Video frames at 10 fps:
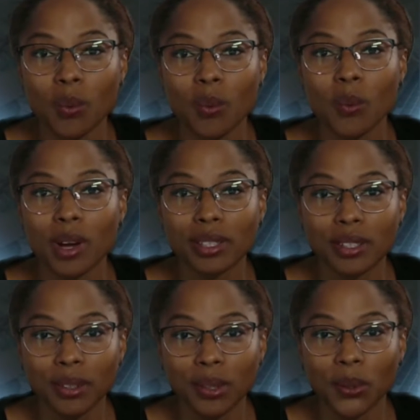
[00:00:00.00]
what
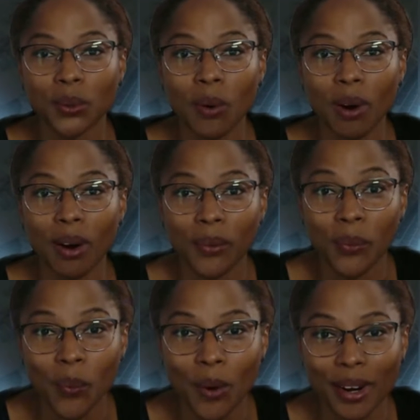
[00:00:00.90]
you are
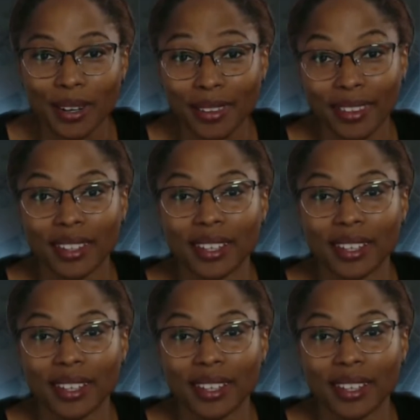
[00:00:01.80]
worth.